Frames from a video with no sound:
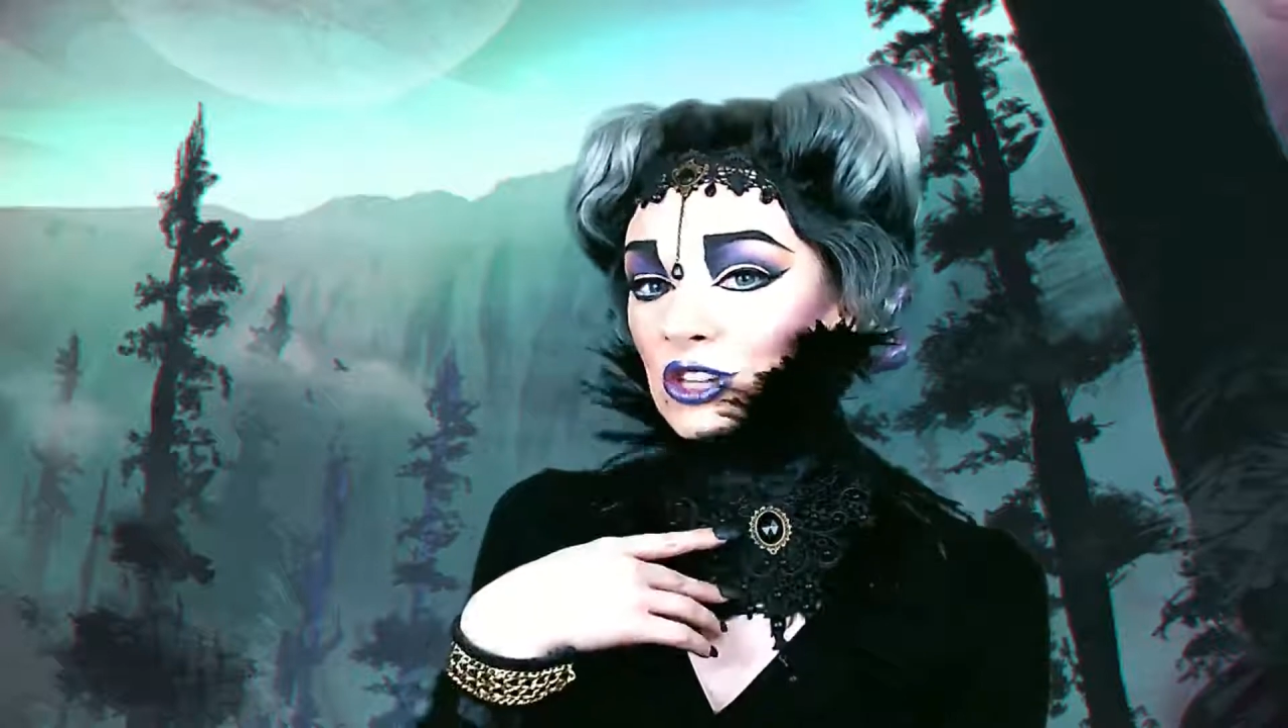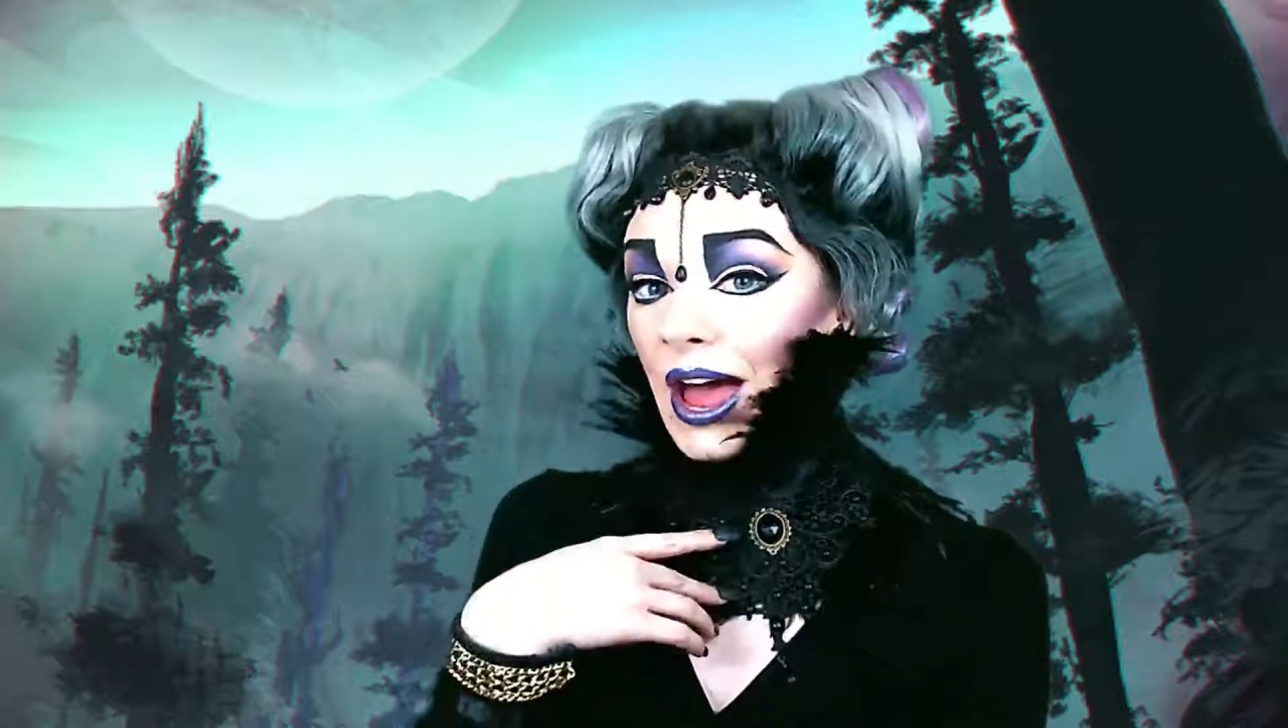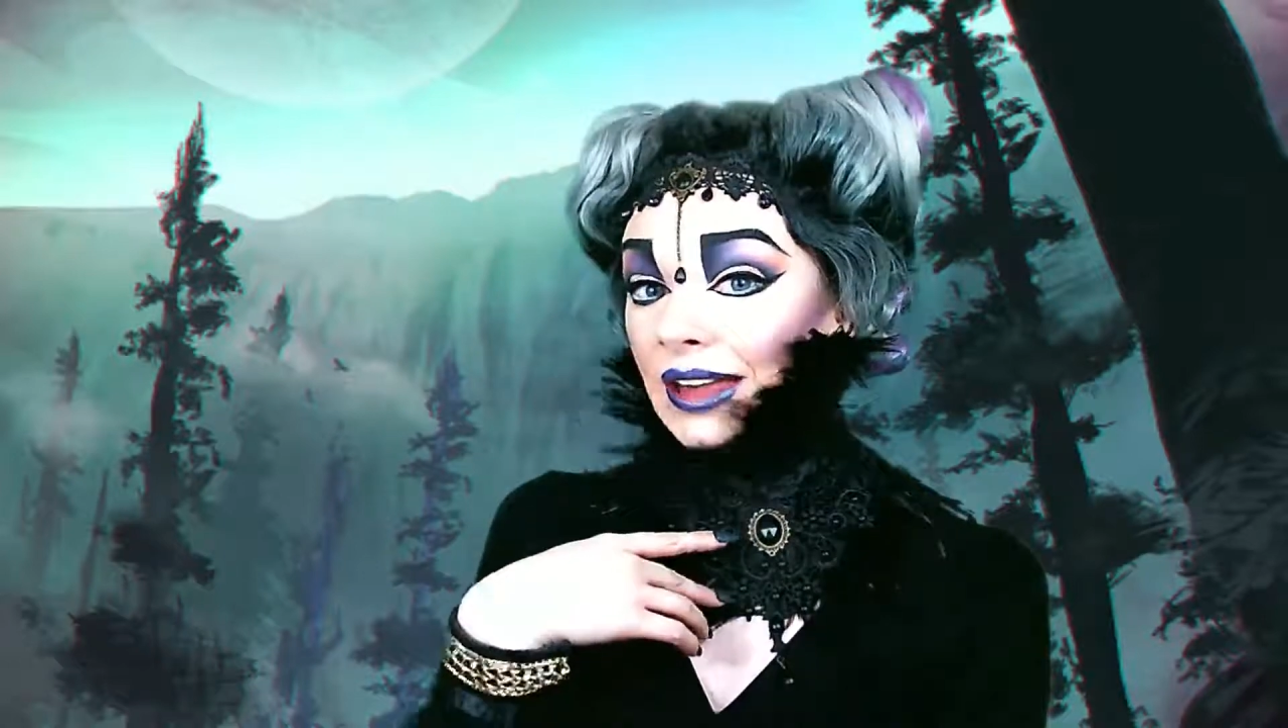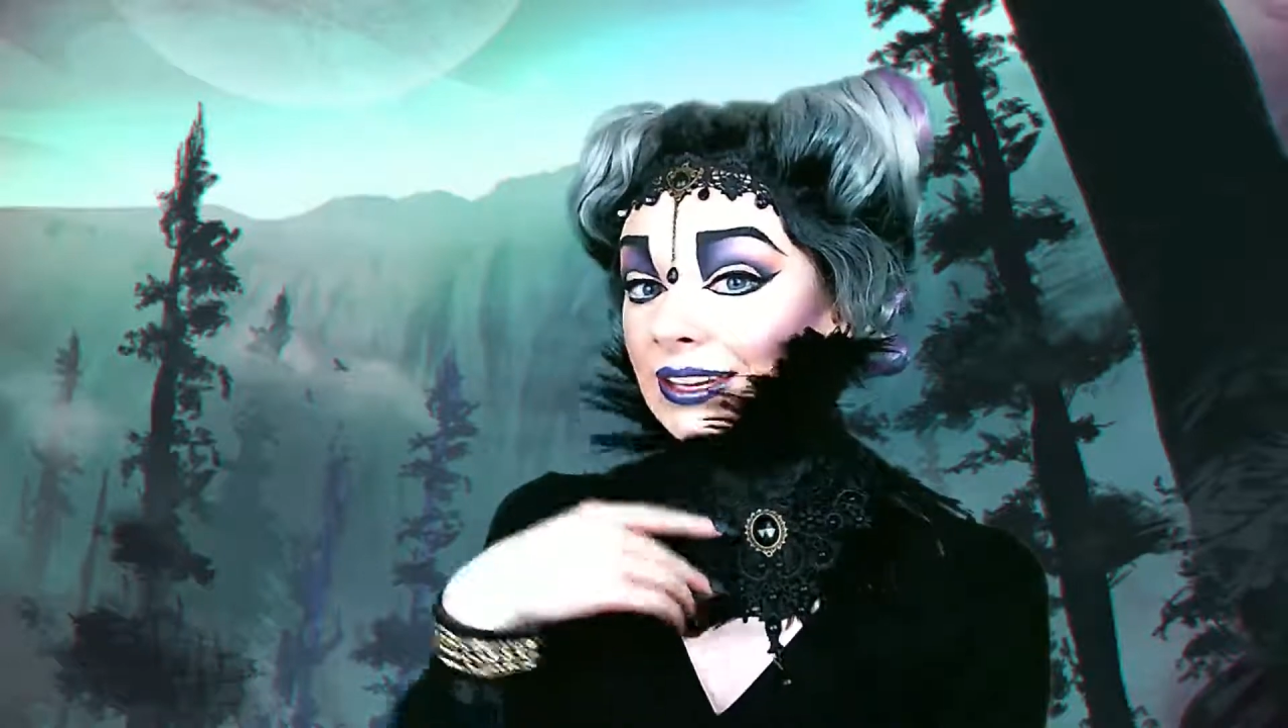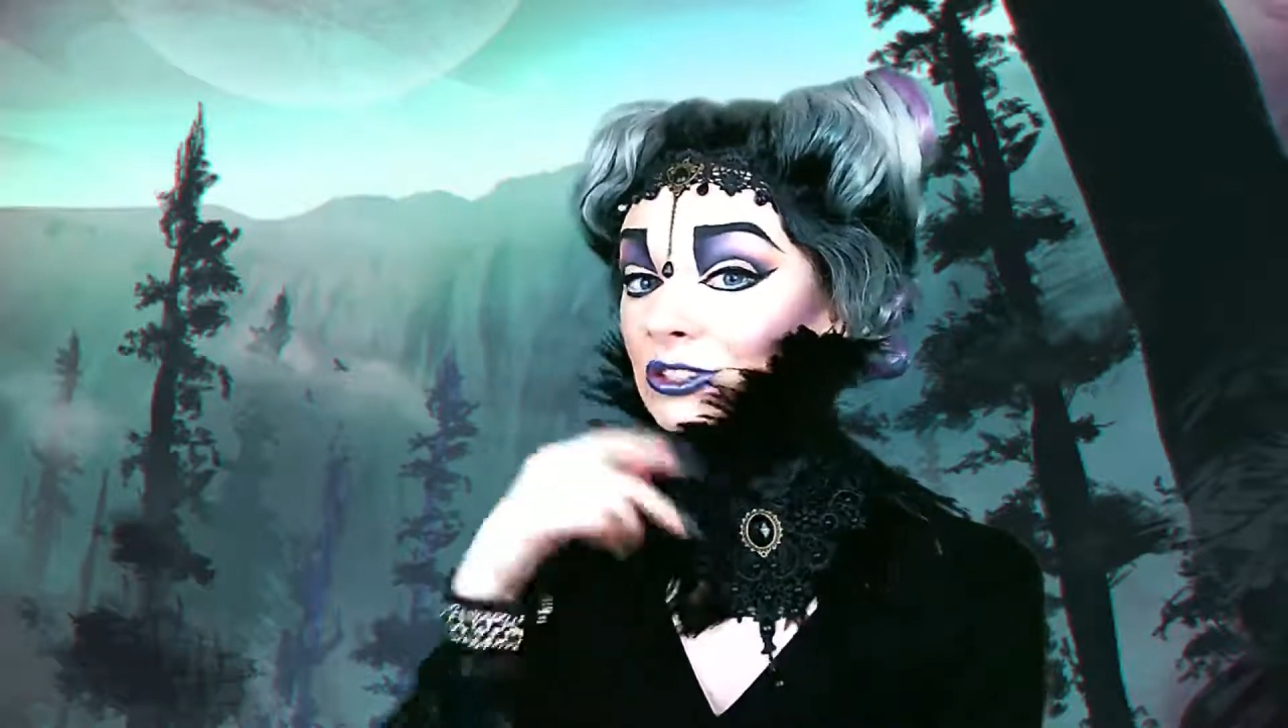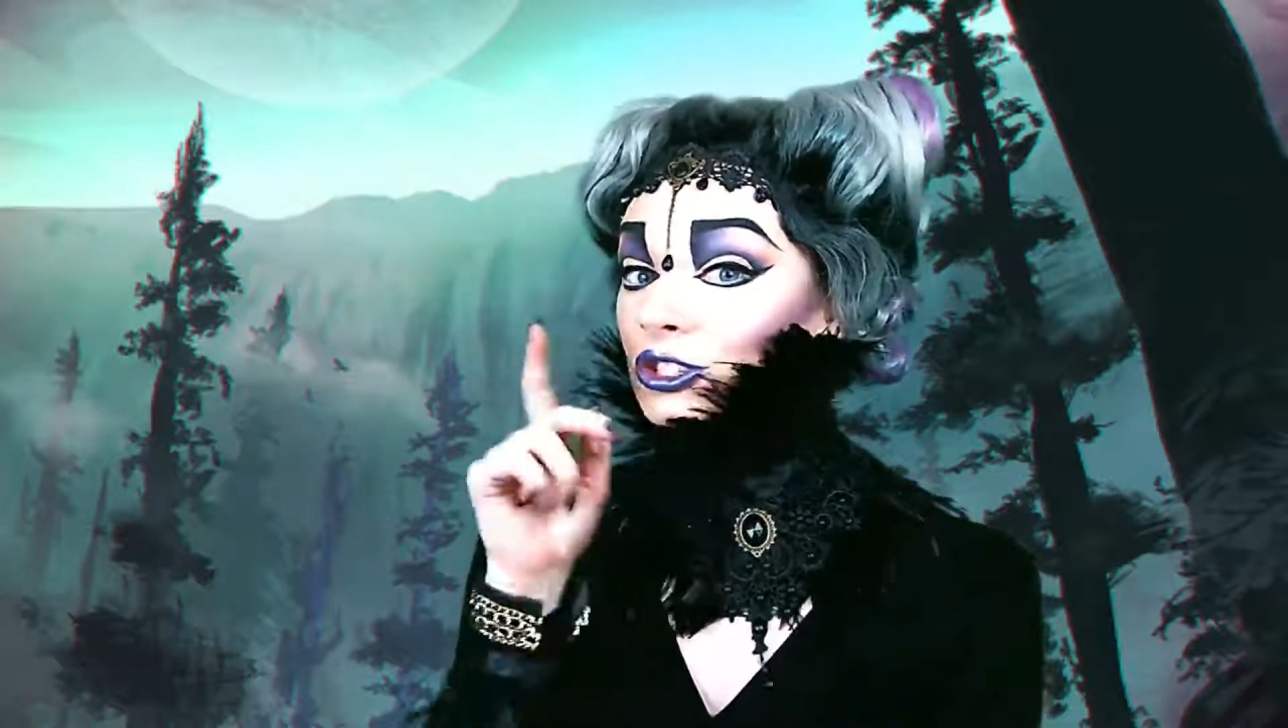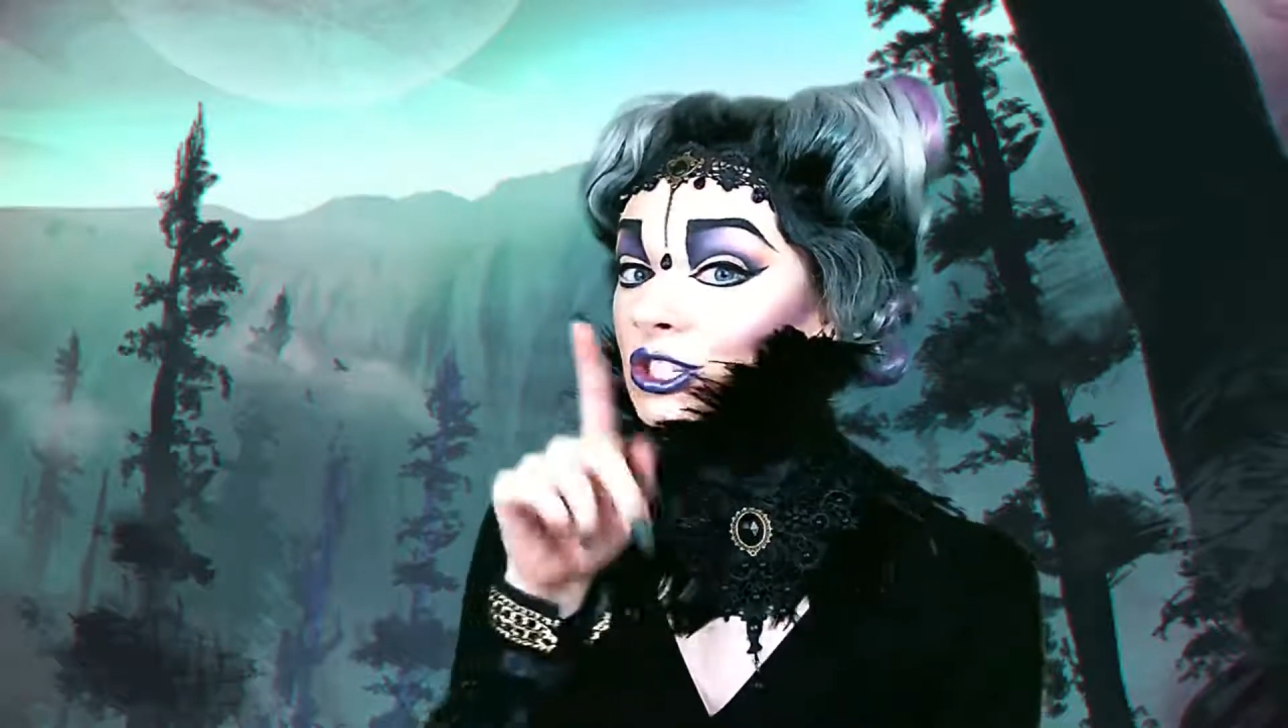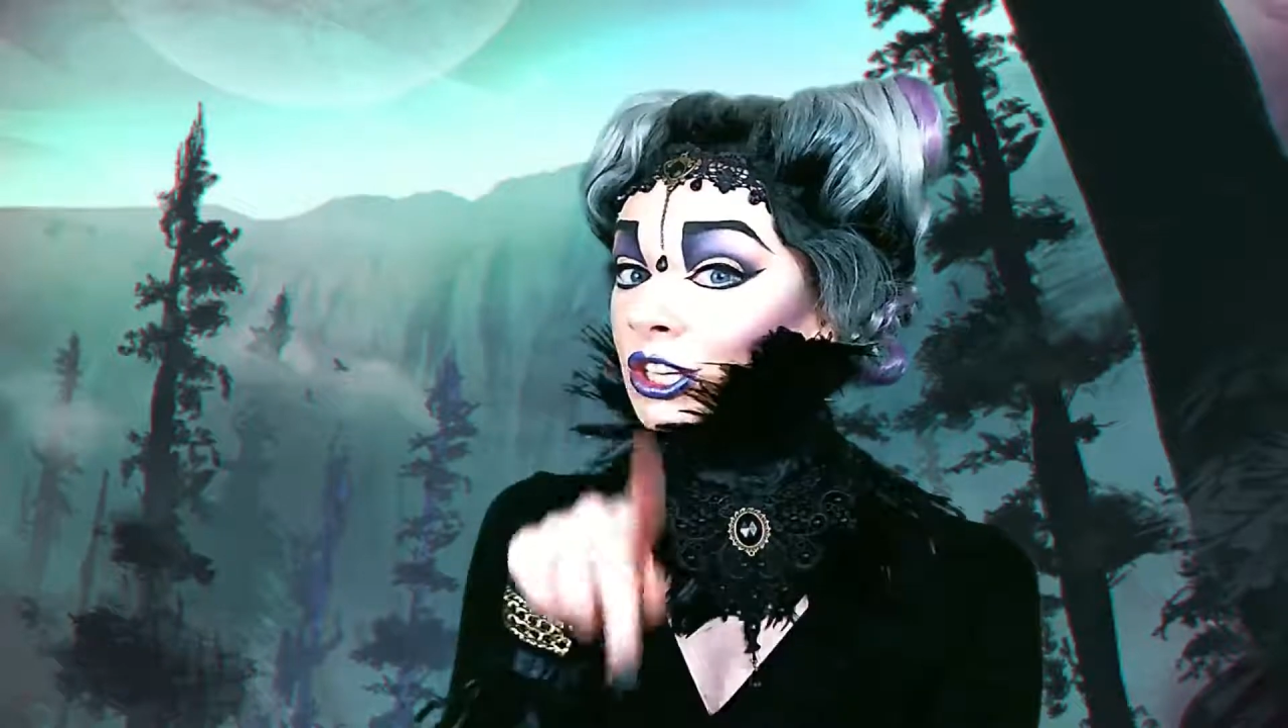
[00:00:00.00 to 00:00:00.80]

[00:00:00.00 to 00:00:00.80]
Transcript: challenge